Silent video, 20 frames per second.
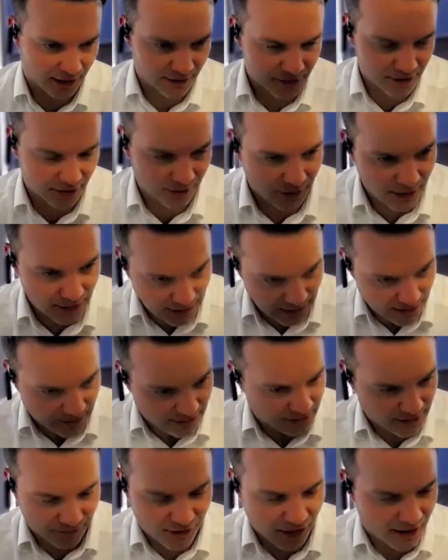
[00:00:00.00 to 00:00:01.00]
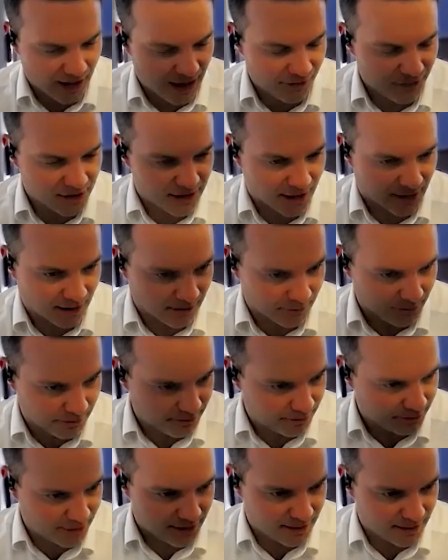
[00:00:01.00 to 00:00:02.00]
So they've got every single
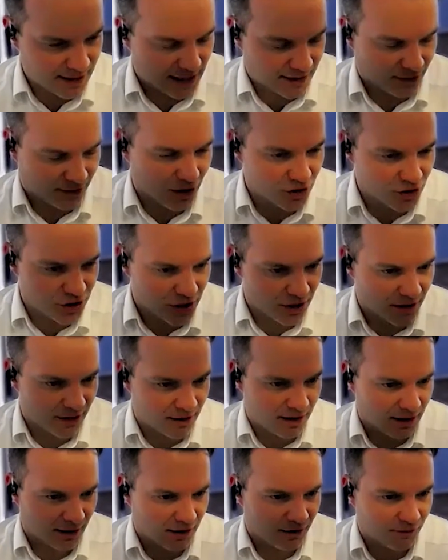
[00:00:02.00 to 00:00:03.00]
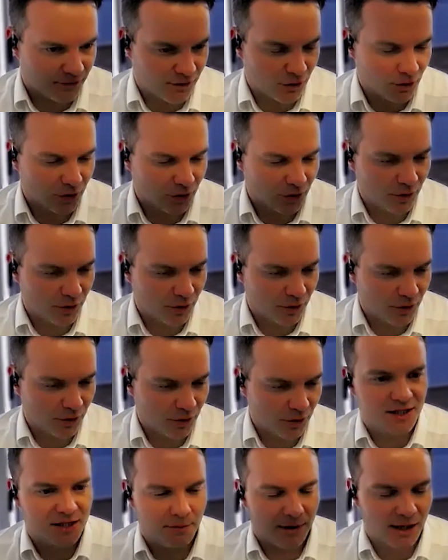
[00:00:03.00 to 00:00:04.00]
technology you can think of, all the way from
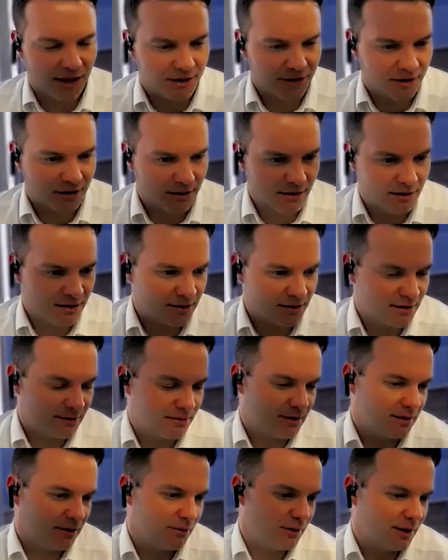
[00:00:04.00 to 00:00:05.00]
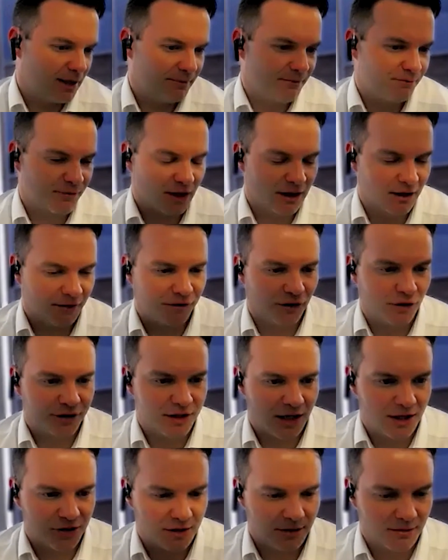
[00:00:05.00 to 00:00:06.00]
smelters to um, like
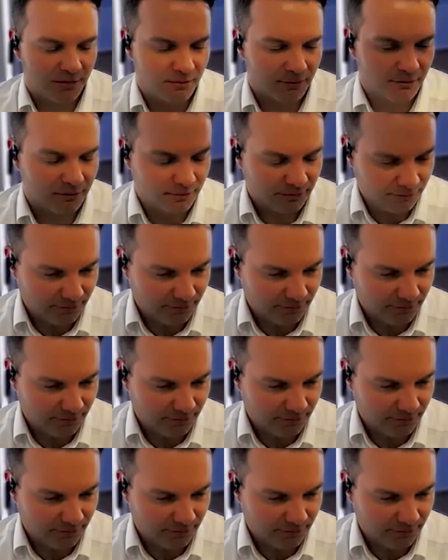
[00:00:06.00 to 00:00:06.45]
flotation